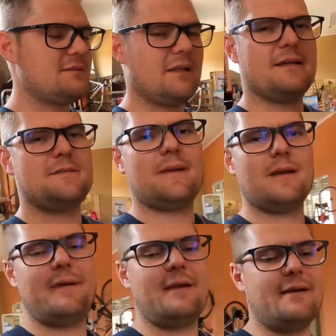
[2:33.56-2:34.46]
looks like it's
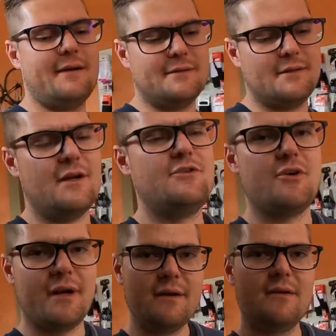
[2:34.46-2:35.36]
becoming a
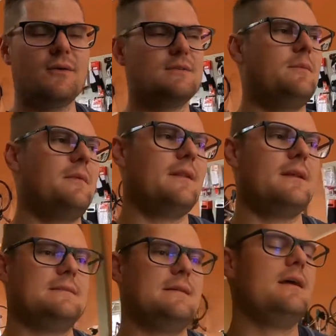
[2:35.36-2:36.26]
trend, or
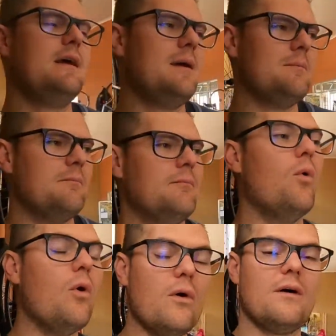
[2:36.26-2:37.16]
something that
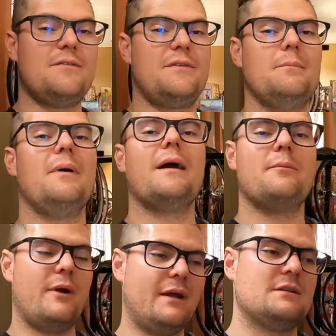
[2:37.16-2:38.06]
more of the
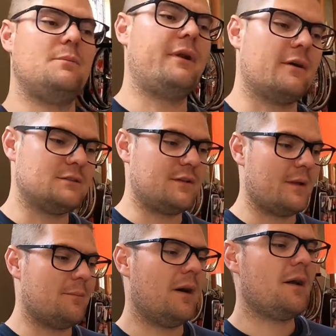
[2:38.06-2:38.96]
bike brands are putting onto
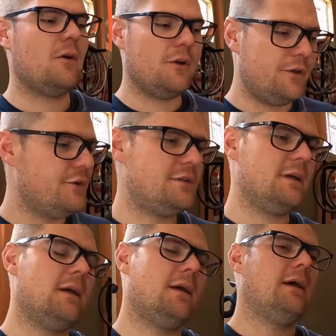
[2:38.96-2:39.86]
their bike or
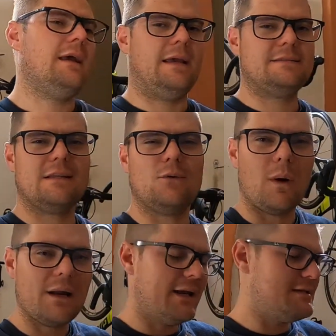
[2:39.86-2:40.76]
using. Is that
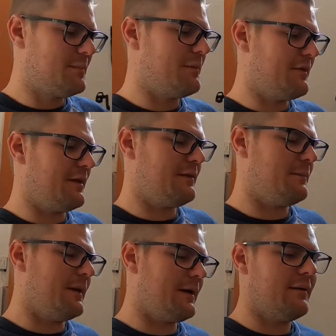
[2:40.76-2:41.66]
one less pivot there at
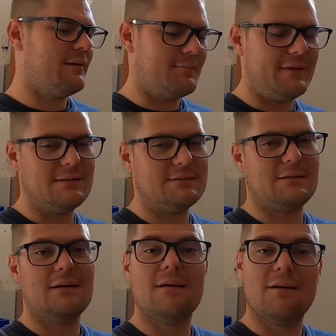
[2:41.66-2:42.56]
the back
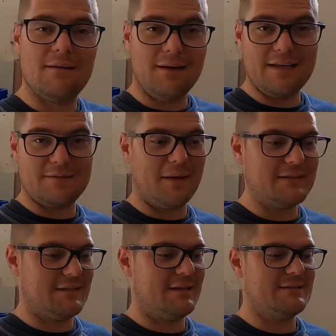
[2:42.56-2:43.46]
means less
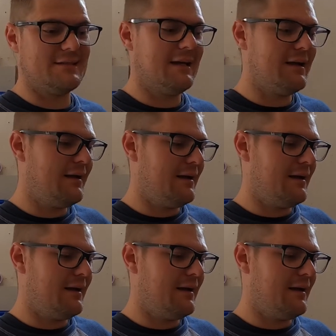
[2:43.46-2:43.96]
maintenance.